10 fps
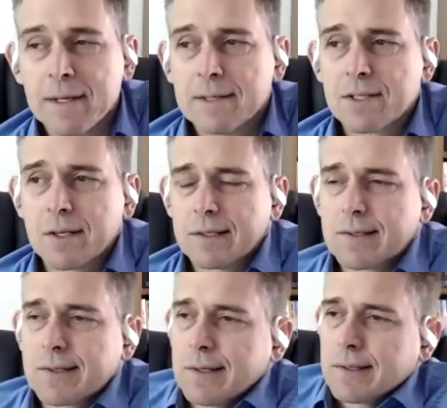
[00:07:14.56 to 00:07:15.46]
so
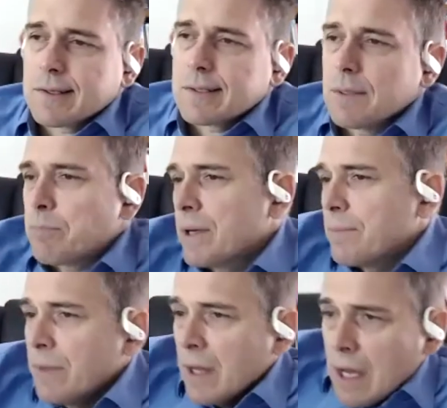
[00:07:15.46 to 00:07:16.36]
let's let's dip
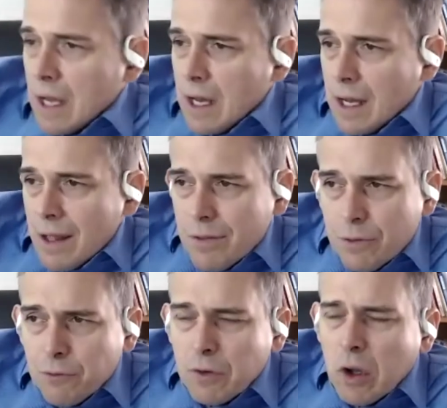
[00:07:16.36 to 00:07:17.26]
in. The
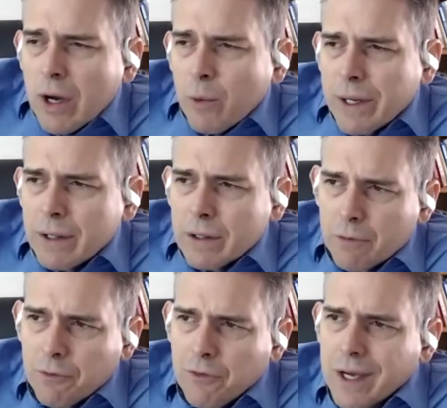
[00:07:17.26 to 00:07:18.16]
flywheel
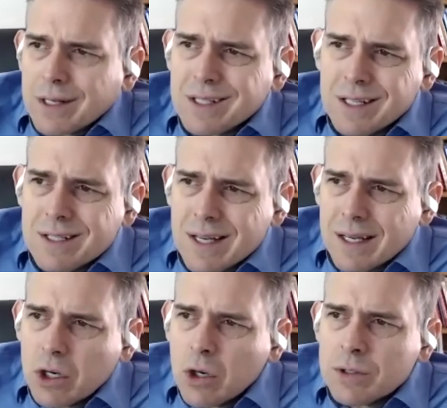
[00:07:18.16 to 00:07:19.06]
effect is a
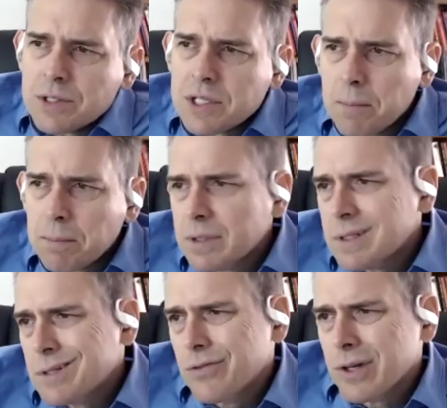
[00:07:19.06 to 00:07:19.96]
concept
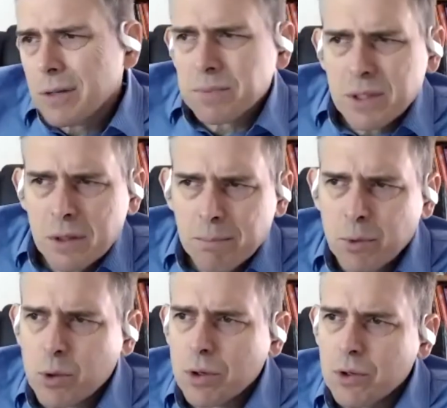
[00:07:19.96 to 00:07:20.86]
developed in the
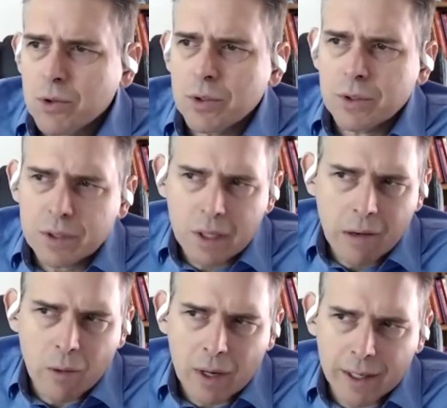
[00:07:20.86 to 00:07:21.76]
book Good to
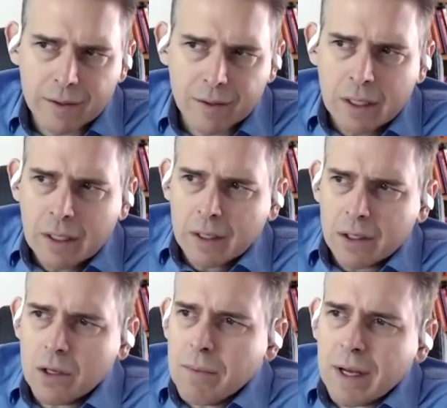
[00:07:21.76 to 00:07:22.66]
Great.
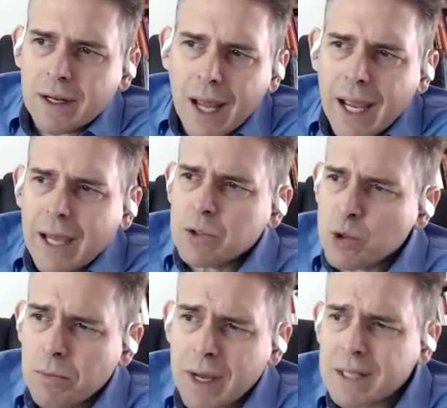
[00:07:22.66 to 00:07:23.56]
No matter how
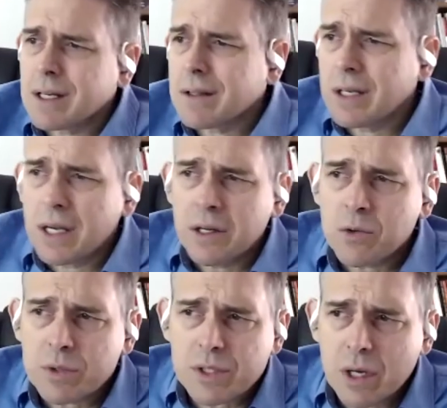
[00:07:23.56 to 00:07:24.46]
dramatic the end
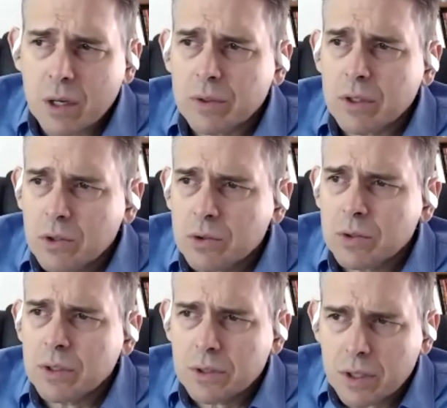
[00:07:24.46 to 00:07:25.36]
result,
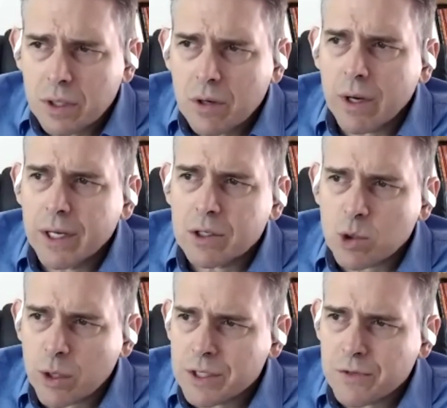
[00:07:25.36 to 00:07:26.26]
good to great
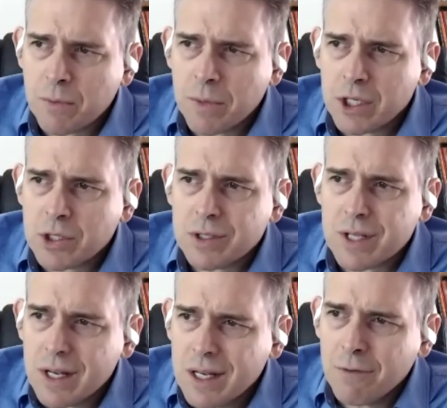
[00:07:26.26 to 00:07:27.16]
transformations
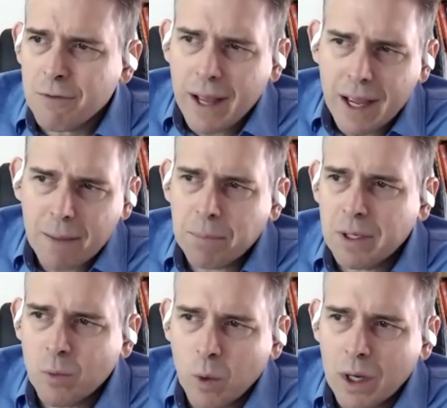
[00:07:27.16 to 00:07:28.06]
never happen
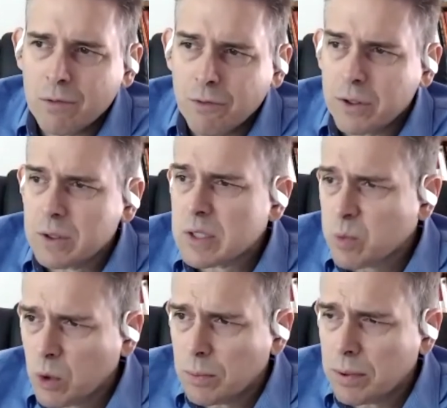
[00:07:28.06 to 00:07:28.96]
in one fell
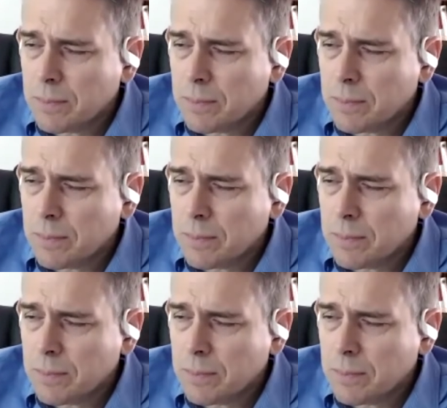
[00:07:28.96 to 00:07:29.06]
swoop.